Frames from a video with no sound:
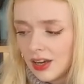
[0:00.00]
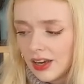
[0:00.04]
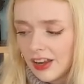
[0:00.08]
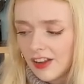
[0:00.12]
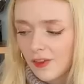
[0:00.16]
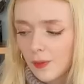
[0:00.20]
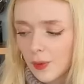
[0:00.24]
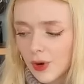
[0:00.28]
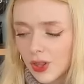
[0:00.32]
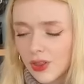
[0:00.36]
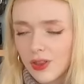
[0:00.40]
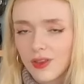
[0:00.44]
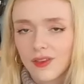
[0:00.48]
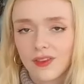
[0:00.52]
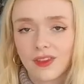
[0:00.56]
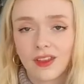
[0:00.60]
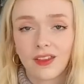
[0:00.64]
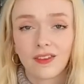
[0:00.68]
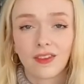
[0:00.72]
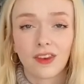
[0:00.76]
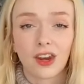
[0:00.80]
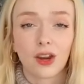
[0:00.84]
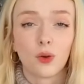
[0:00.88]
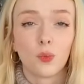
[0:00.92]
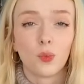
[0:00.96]
It's one of those
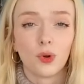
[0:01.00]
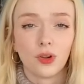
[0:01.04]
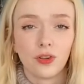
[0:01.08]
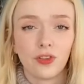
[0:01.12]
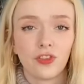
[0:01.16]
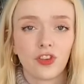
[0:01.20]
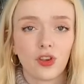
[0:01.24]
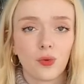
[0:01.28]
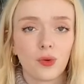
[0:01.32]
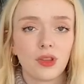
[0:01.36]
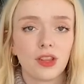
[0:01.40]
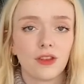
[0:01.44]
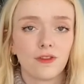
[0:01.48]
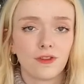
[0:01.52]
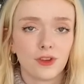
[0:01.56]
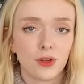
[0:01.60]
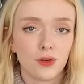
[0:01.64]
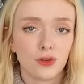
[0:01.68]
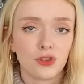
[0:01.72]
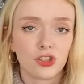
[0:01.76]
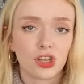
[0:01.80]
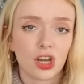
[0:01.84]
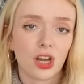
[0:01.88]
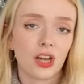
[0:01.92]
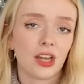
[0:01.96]
things that I will do in the
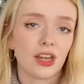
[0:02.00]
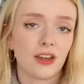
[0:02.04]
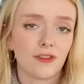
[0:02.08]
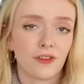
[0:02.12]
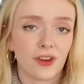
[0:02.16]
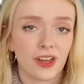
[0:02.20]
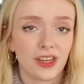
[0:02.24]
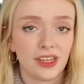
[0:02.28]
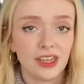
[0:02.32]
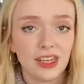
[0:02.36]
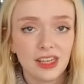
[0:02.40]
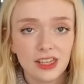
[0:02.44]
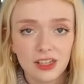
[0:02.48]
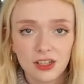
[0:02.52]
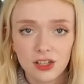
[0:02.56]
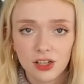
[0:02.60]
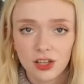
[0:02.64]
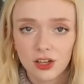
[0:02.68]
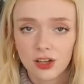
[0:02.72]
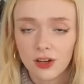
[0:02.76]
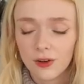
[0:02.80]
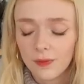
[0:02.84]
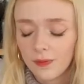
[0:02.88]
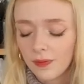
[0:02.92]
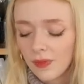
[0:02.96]
future if I need
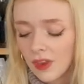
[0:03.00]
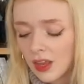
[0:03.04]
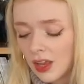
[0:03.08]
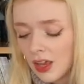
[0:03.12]
to.